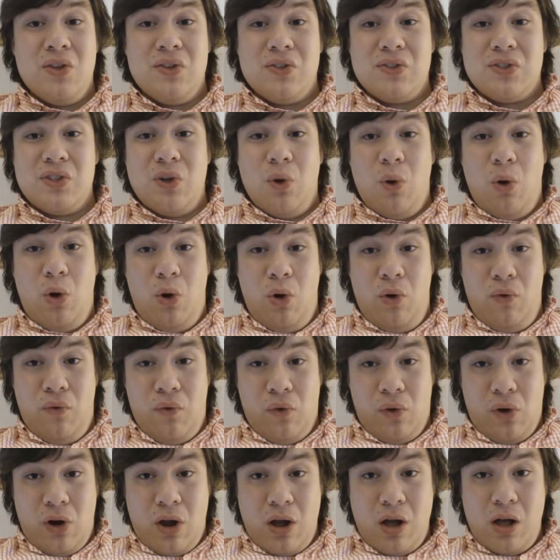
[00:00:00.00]
So,
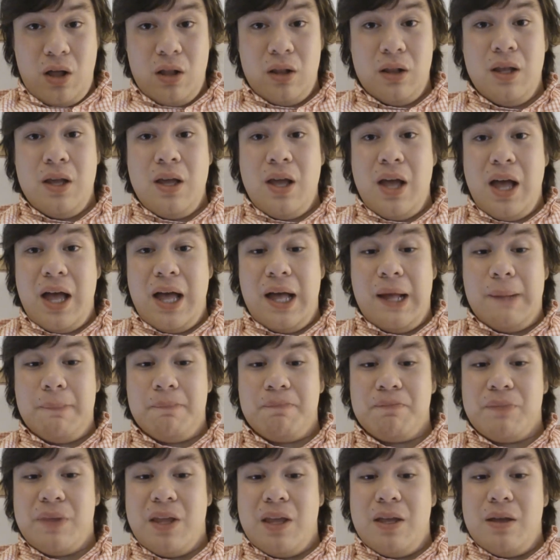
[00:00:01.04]
overall,
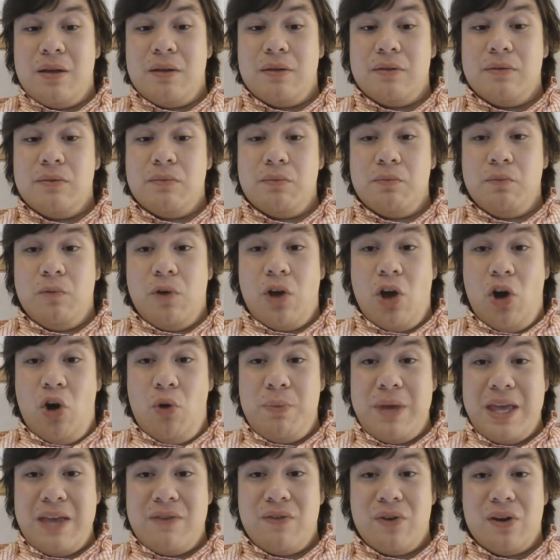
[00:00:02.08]
um, Go
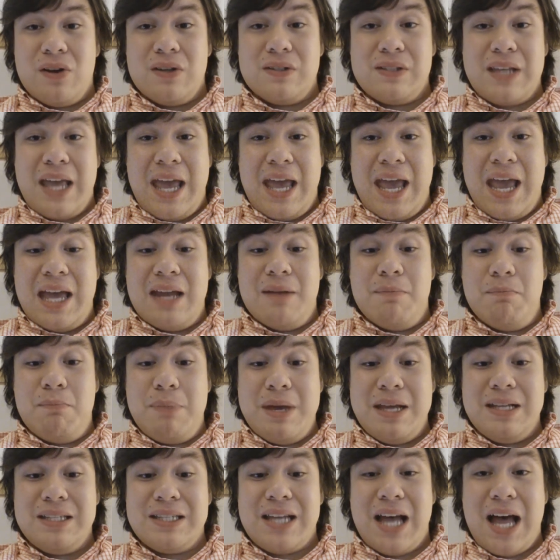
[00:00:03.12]
Beavers and
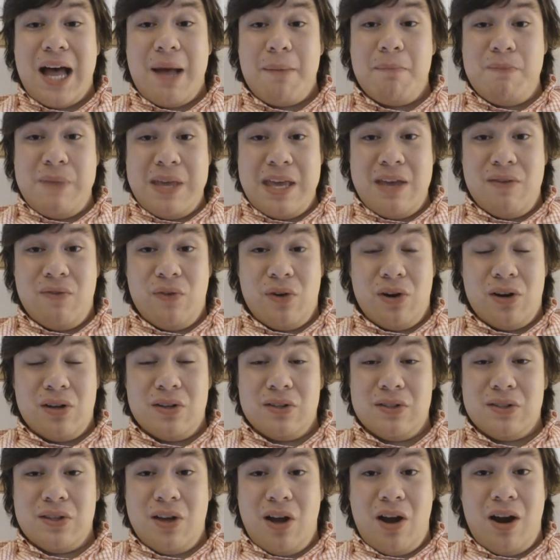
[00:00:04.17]
Big Top
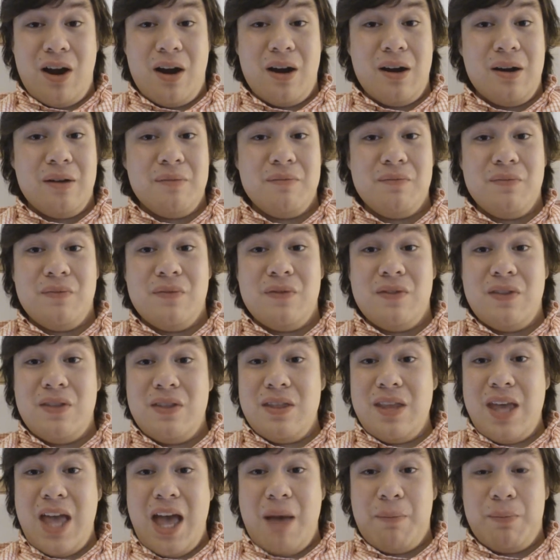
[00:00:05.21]
Beavers are
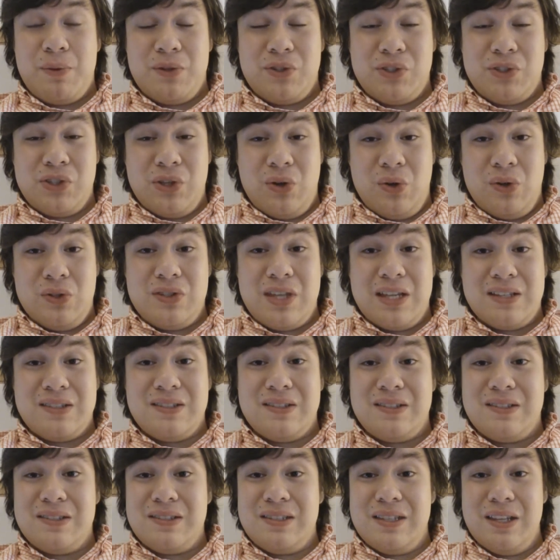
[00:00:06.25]
episodes that
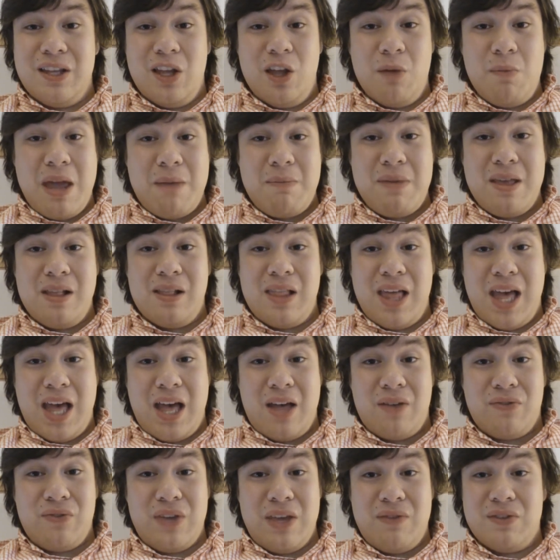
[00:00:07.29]
still make me
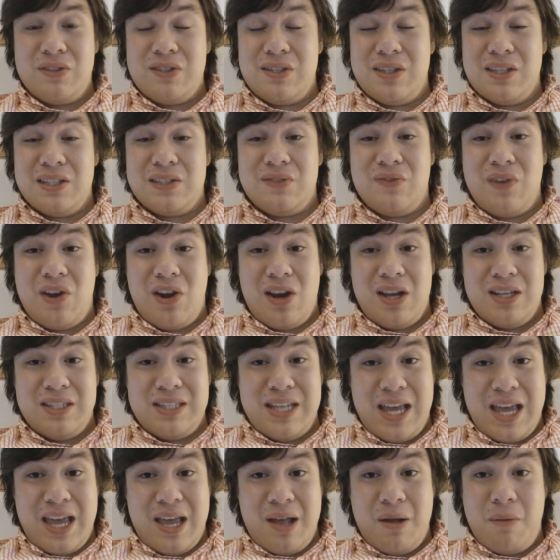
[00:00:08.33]
laugh even to this very
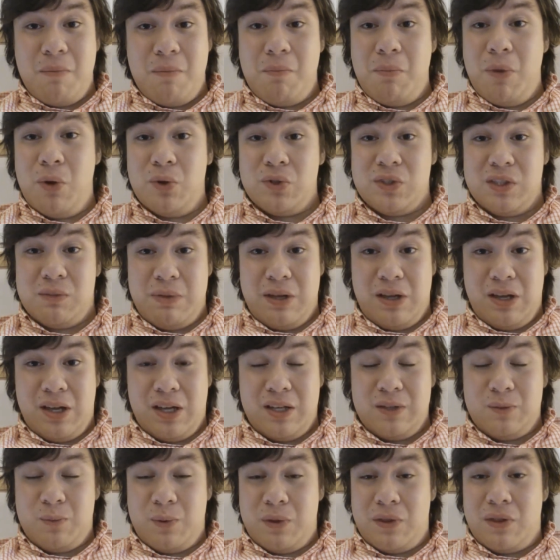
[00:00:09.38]
day, mostly
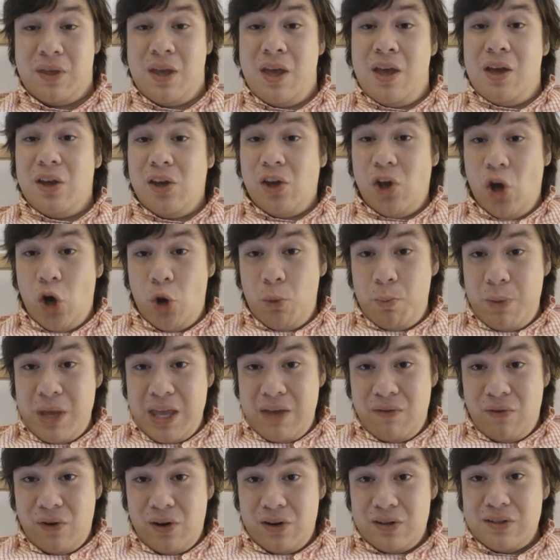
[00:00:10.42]
because with Go
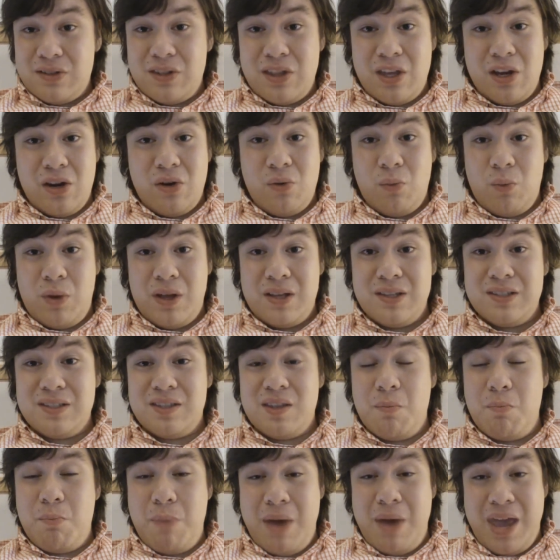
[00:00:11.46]
Beavers, there was
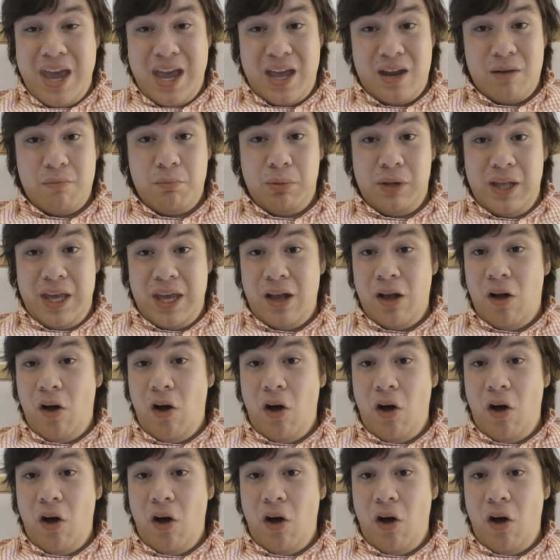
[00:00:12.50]
the band playing